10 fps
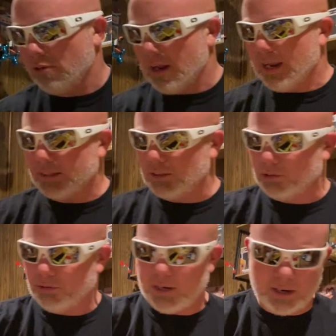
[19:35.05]
what I like to
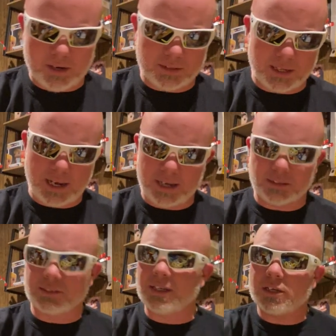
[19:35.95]
do here is I like
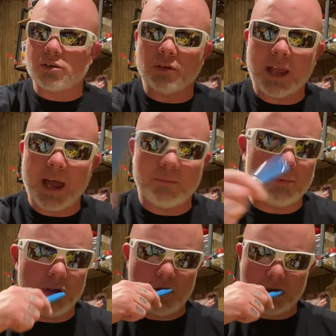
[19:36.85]
to take your light
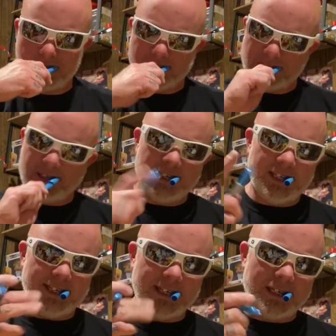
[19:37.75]
blue
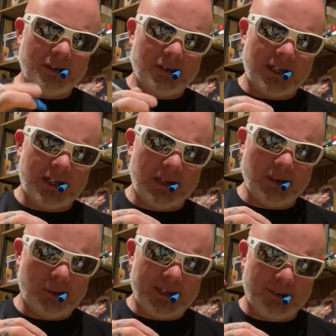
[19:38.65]
and go all
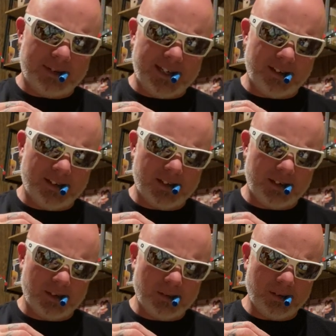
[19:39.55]
the way around the
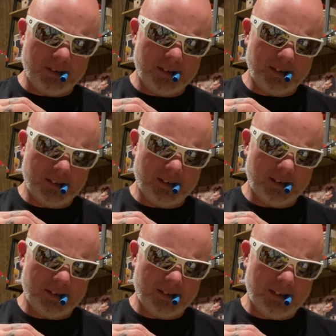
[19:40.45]
circles.
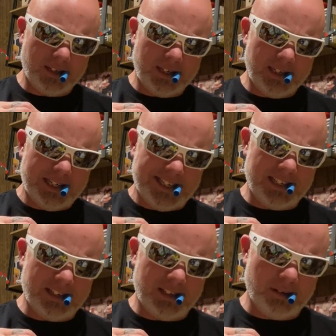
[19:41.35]
Not
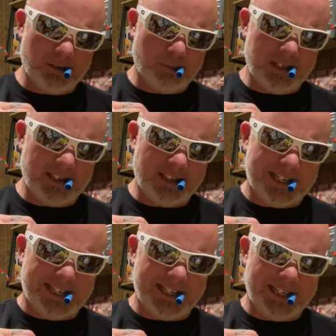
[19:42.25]
just on the one
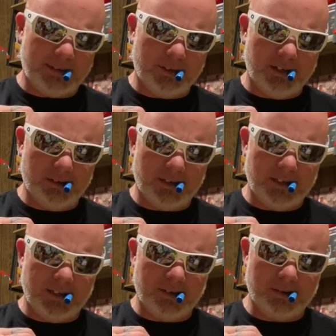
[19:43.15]
side like we used to
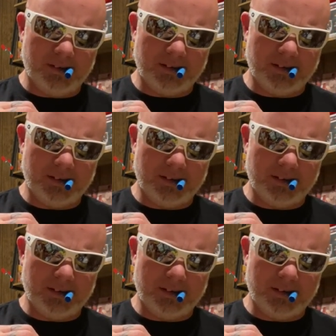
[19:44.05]
do.